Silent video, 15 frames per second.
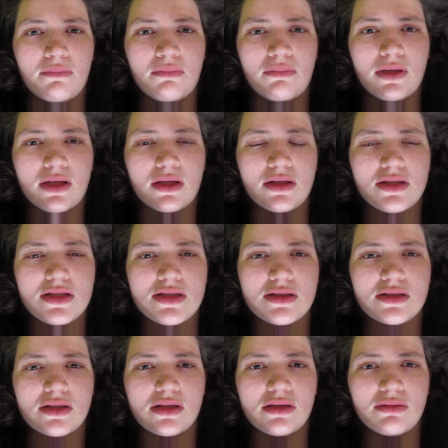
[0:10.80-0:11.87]
Because,
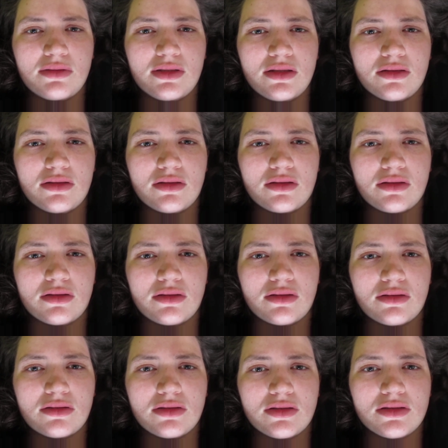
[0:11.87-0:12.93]
I mean, they're
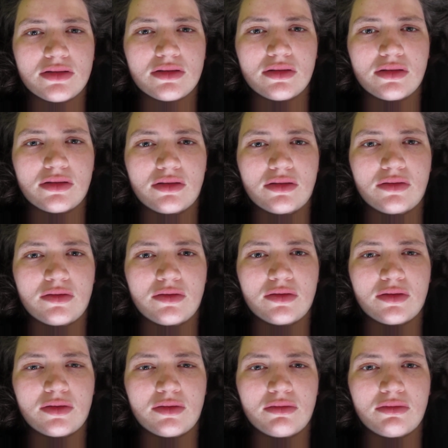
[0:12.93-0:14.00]
just
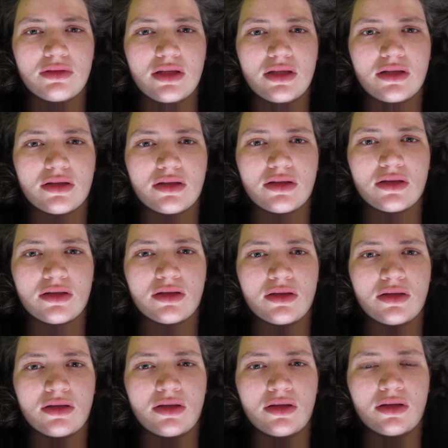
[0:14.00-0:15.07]
little weak
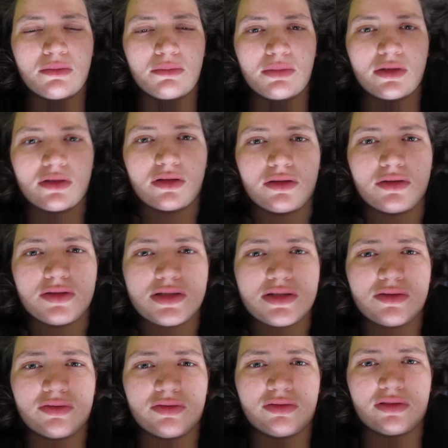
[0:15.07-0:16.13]
pillows
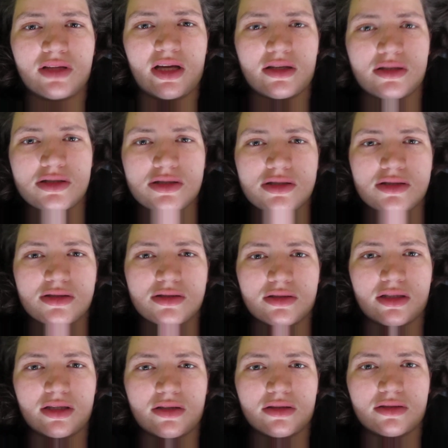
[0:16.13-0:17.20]
of flesh.
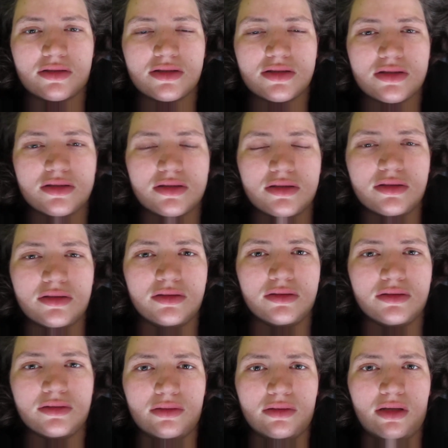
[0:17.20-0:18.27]
Like, they're just
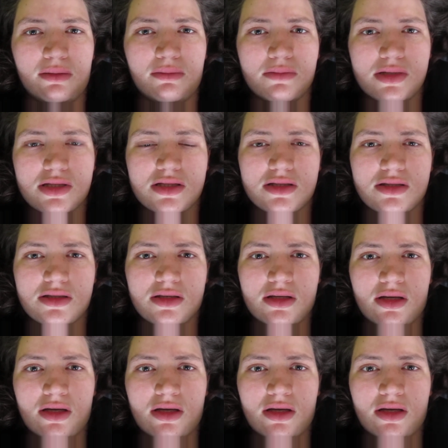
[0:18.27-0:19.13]
little lumps.